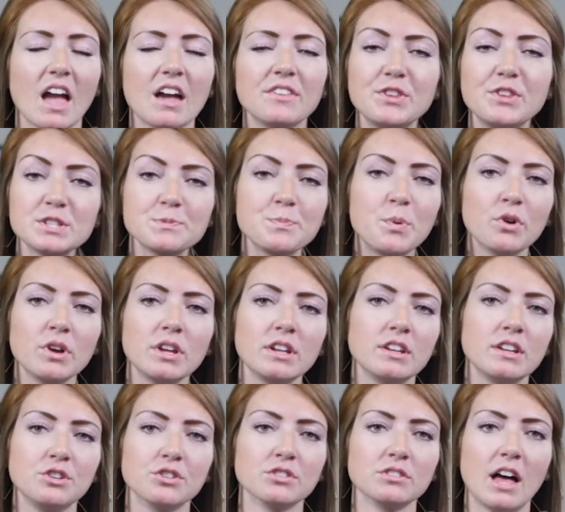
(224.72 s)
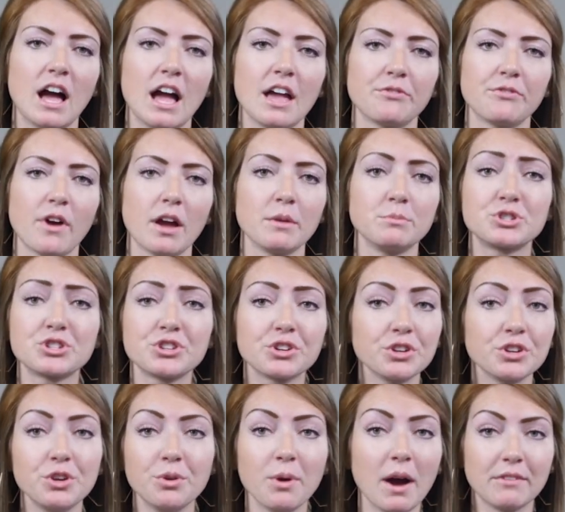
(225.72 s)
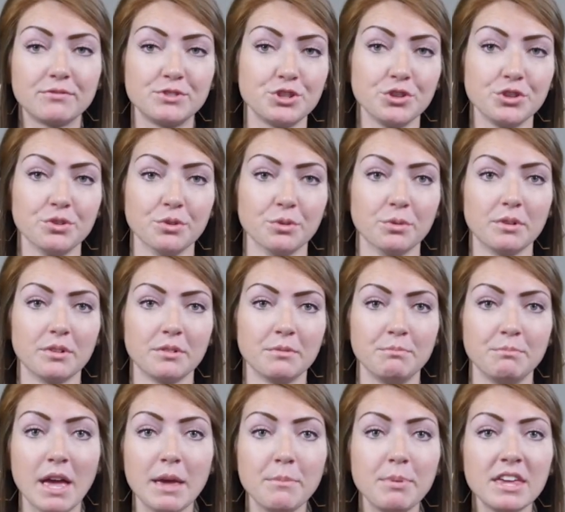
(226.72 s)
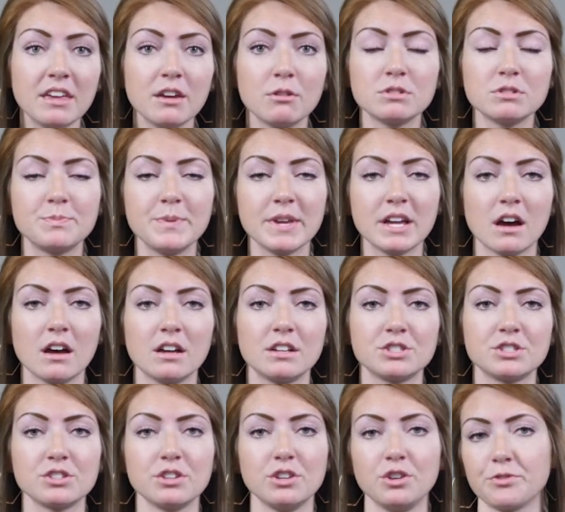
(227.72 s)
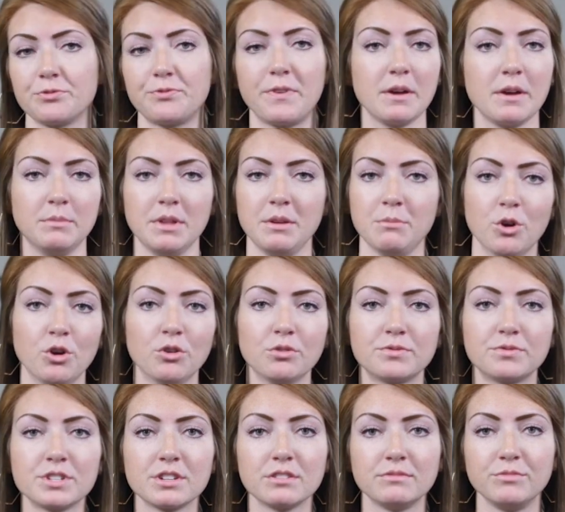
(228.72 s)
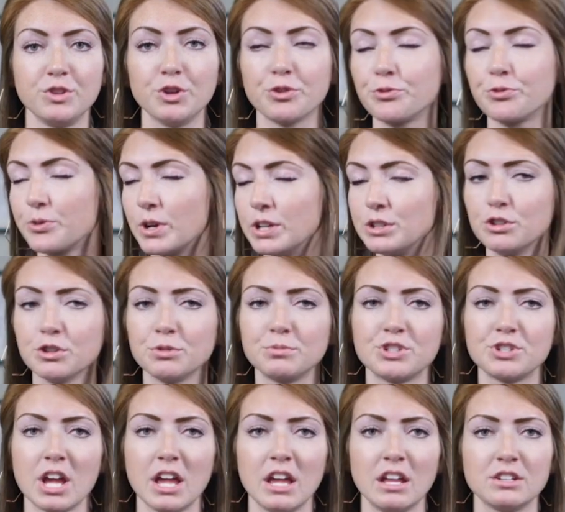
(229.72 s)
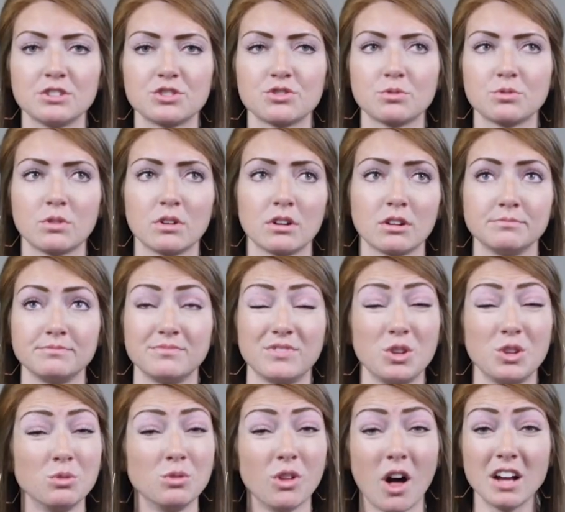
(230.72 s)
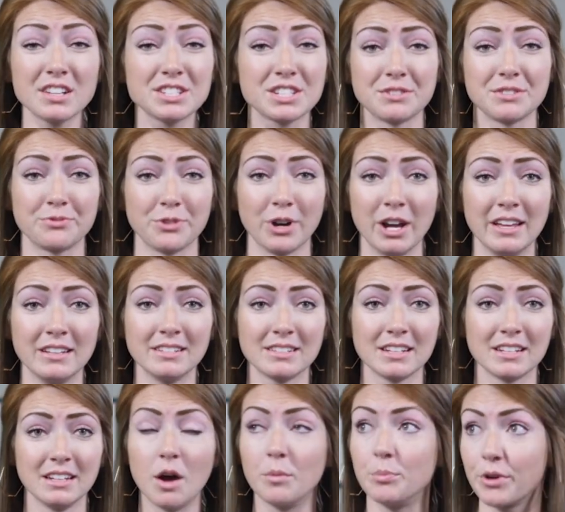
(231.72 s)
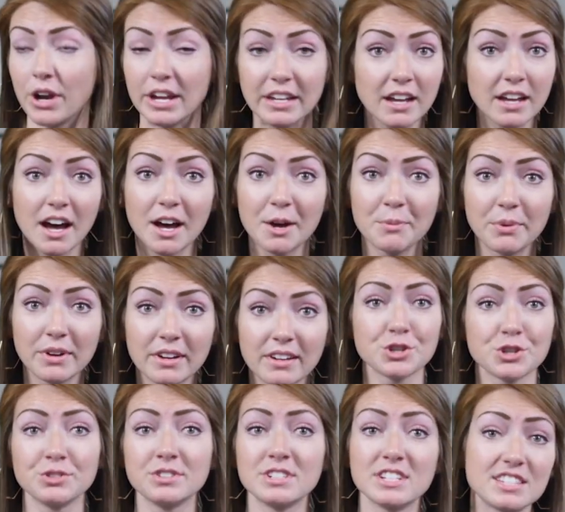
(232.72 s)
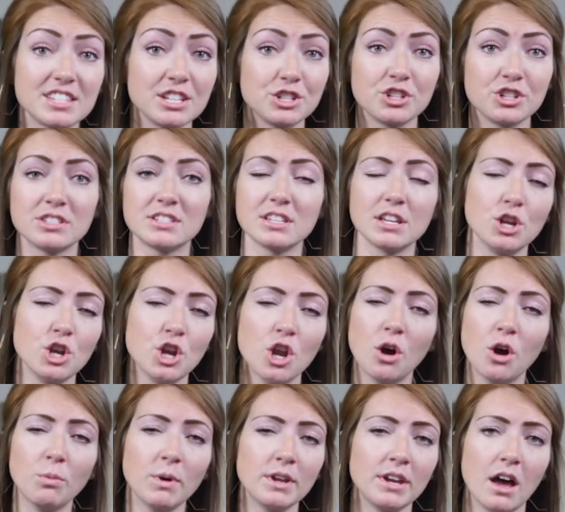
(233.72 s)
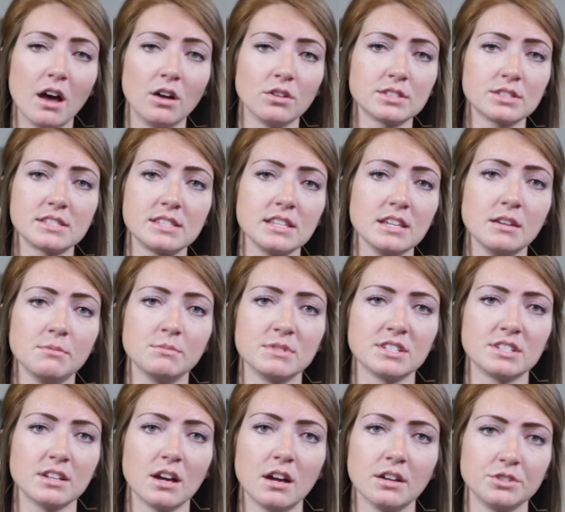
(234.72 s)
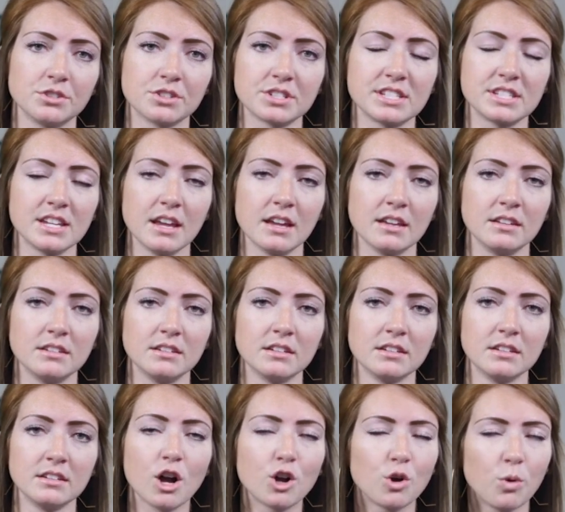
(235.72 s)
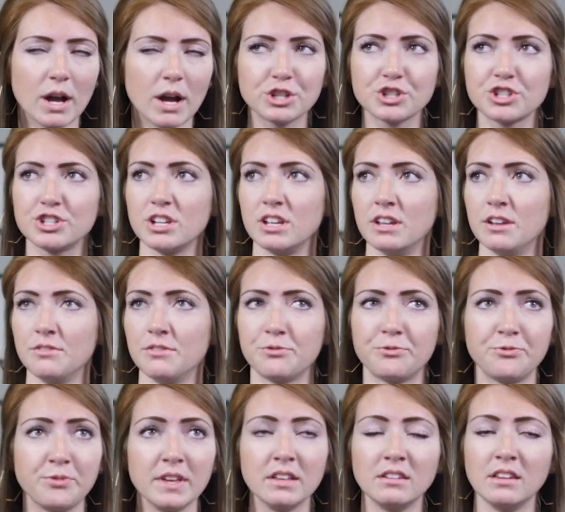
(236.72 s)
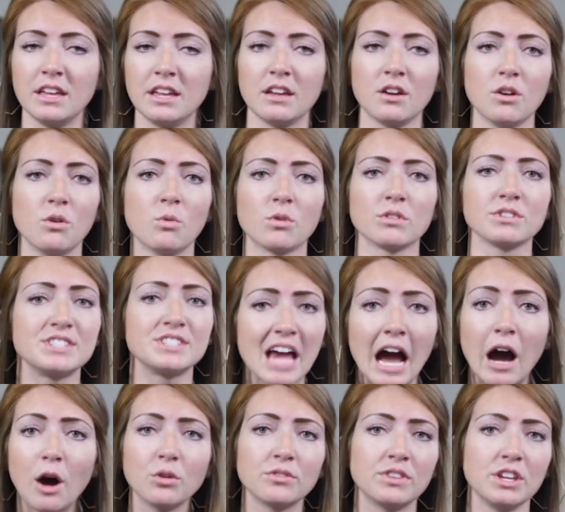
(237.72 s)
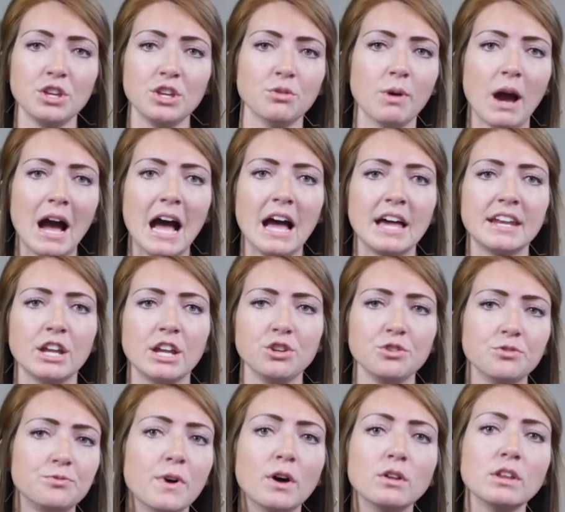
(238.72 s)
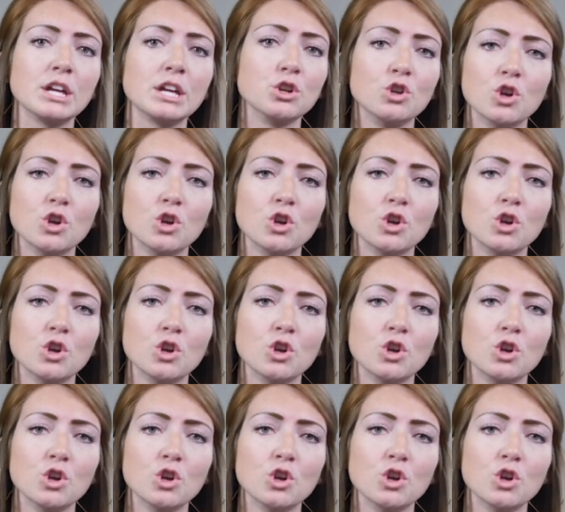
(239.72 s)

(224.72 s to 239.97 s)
At this point in your life, I'm sure you have too. Maybe it was because your family moved, your friend group changed, or you lost a friend, a breakup, certain decisions that no one else seemed to understand, a question, feeling, or doubt that you had and you felt like